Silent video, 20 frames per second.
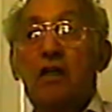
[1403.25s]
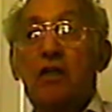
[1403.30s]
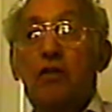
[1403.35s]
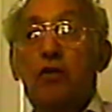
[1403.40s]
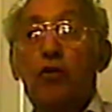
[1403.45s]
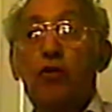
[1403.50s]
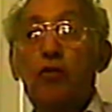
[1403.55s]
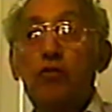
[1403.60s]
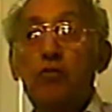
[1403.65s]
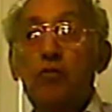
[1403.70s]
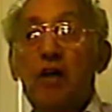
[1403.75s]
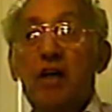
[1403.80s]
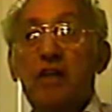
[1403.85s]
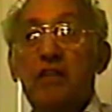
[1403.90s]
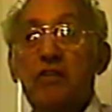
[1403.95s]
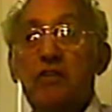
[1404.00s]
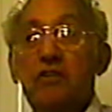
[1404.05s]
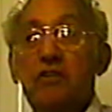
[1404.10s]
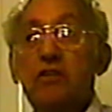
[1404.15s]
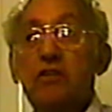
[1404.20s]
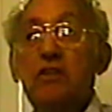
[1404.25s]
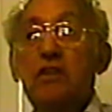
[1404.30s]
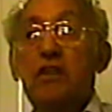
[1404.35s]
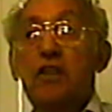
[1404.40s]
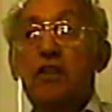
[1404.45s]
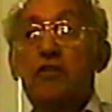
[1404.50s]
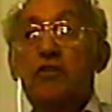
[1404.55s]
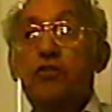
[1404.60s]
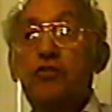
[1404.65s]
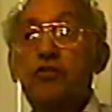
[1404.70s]
coal mines
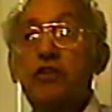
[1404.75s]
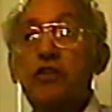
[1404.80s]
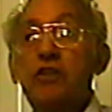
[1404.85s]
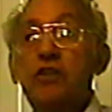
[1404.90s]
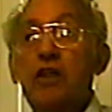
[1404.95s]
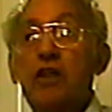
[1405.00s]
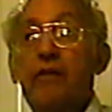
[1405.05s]
in Rosita.